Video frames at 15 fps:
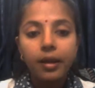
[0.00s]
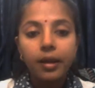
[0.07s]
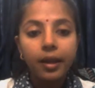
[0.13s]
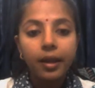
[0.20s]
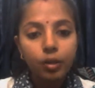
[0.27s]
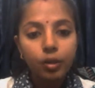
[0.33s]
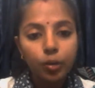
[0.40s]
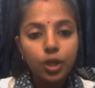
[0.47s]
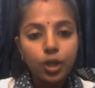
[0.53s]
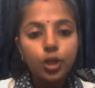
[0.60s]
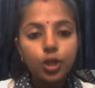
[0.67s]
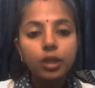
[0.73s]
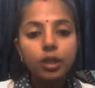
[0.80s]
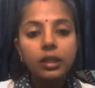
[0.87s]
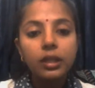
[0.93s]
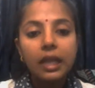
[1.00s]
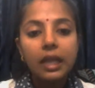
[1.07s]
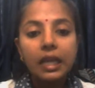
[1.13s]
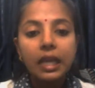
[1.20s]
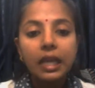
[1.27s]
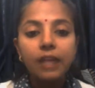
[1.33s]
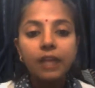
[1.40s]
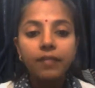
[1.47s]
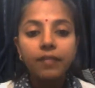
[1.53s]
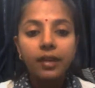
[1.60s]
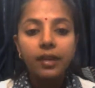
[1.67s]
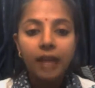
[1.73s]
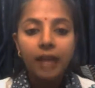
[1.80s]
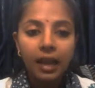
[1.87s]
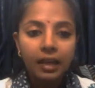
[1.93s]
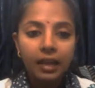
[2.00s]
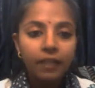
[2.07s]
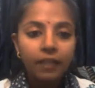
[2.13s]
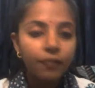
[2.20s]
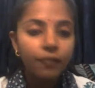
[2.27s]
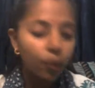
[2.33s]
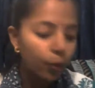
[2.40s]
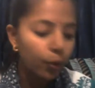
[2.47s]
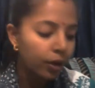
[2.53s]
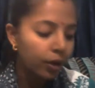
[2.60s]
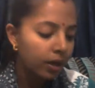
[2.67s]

Next question. They live in Delhi for